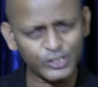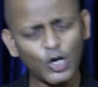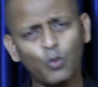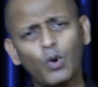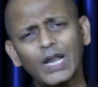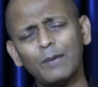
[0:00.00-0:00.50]
So
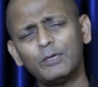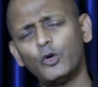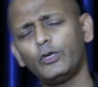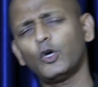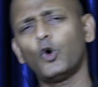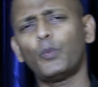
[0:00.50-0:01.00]
what I'm
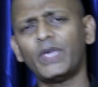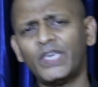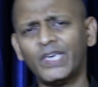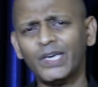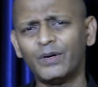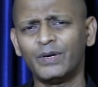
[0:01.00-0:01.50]
doing over
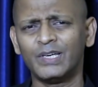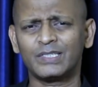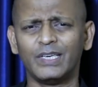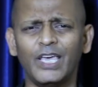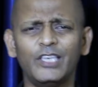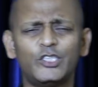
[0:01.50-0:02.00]
here
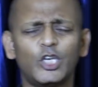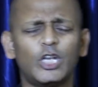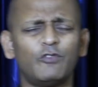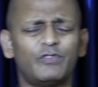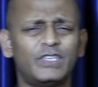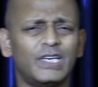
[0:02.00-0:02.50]
is, instead
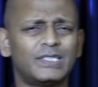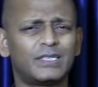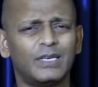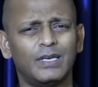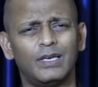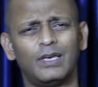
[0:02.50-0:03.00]
of
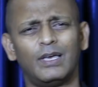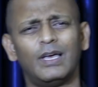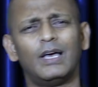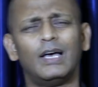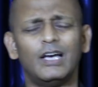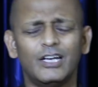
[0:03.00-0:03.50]
just
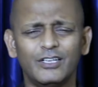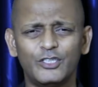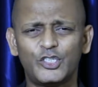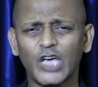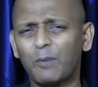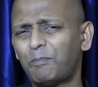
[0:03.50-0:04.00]

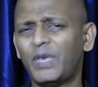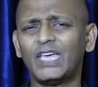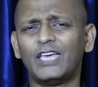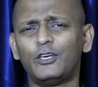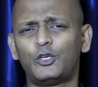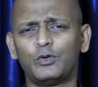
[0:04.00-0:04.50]
jumping
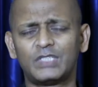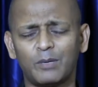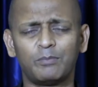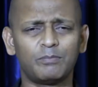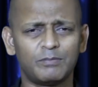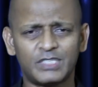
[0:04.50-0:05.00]
into
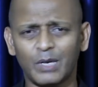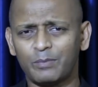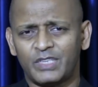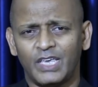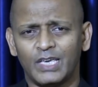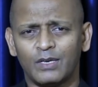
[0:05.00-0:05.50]

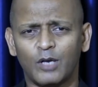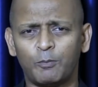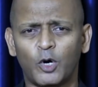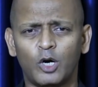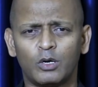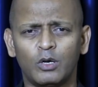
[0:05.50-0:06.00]
something
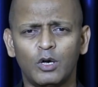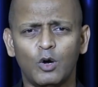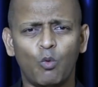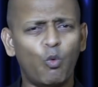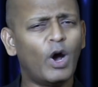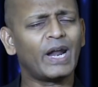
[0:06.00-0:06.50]
about
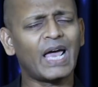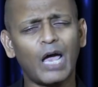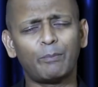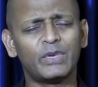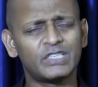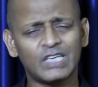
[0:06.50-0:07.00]
what
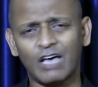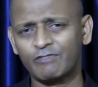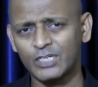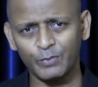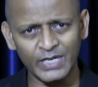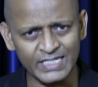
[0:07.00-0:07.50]
happens
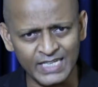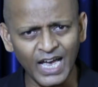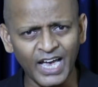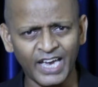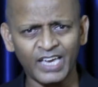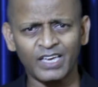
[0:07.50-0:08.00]
after we
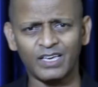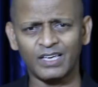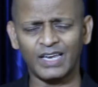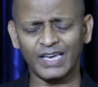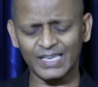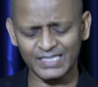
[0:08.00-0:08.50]
die,
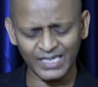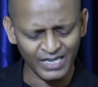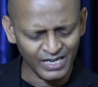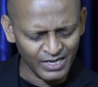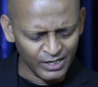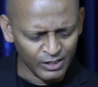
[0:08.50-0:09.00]
and like I said,
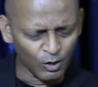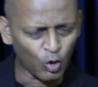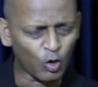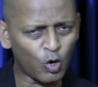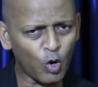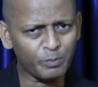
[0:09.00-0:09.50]

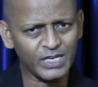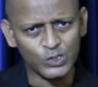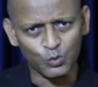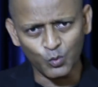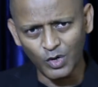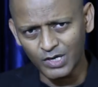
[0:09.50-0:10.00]
hope
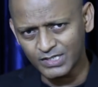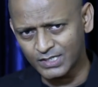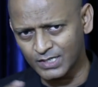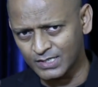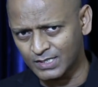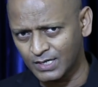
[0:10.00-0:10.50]
these
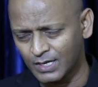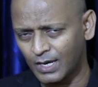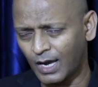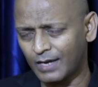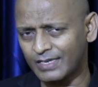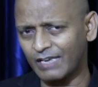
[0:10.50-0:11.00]
verses
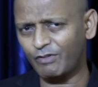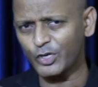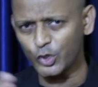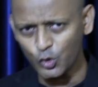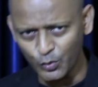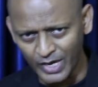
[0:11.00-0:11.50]
are
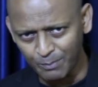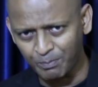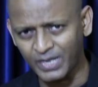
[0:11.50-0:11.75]
giving you a